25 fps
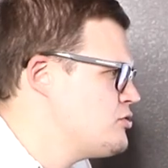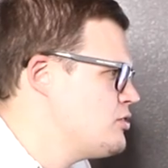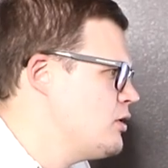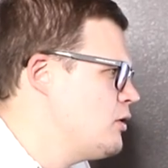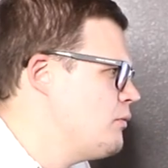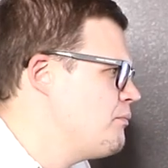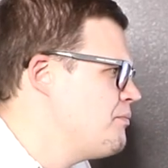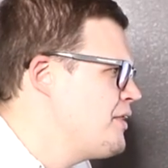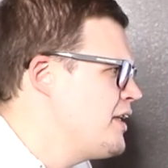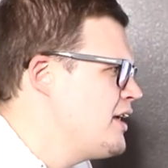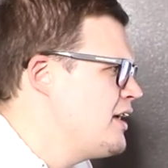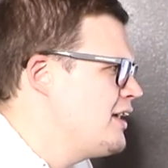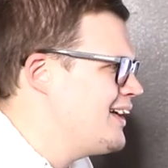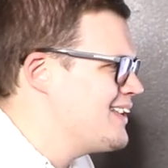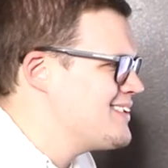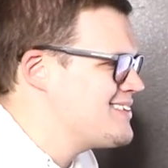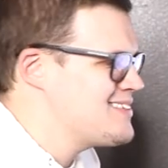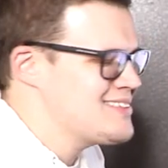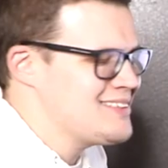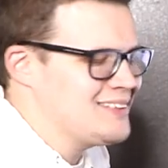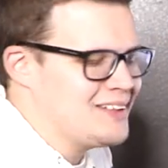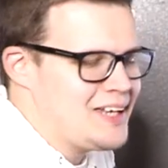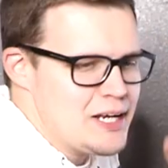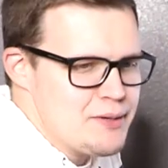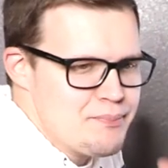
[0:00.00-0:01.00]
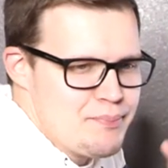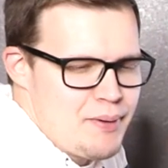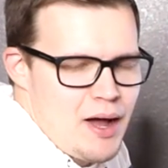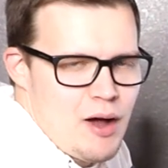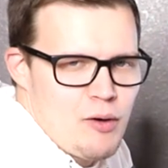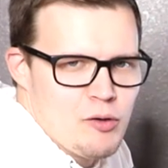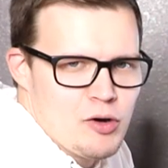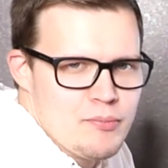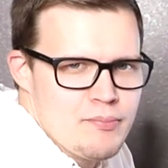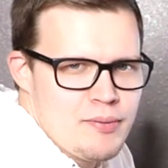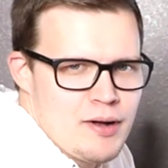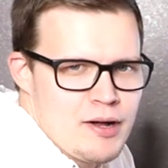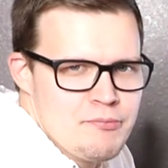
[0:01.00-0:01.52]
So a slight
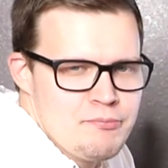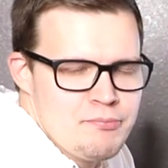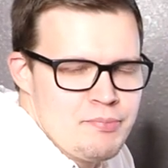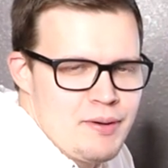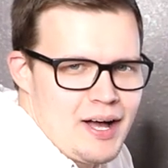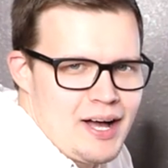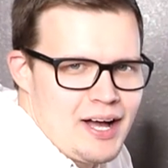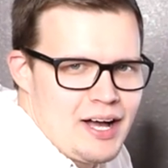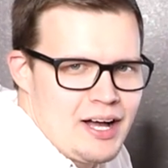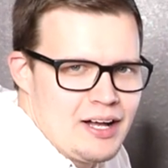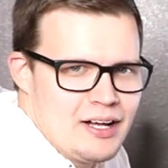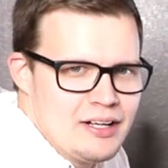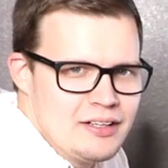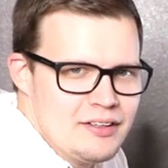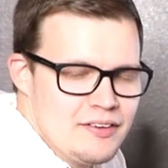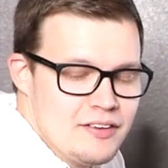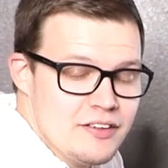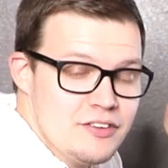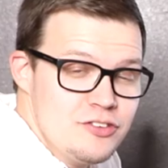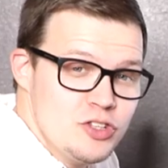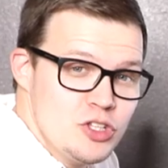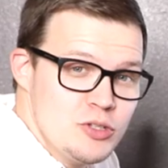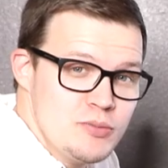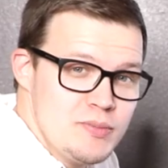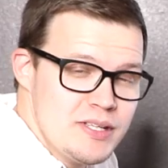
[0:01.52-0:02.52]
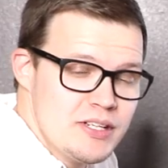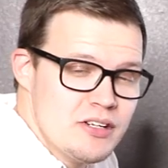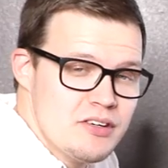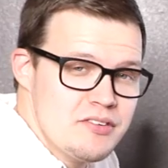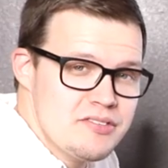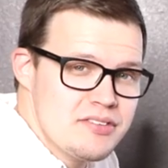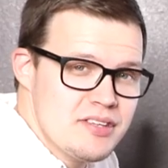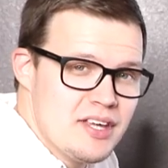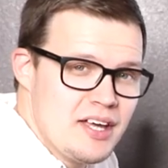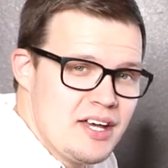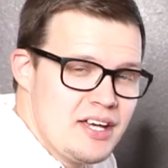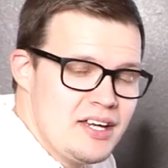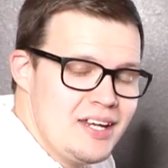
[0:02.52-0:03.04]
power bump on the 2 meter
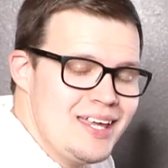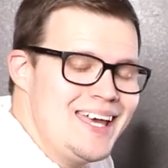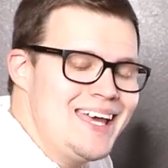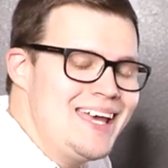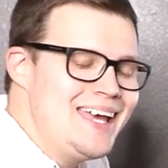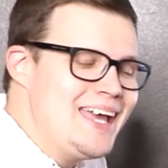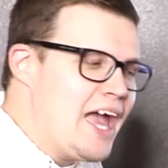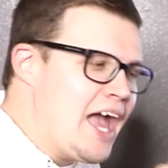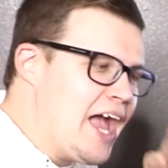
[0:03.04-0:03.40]
side,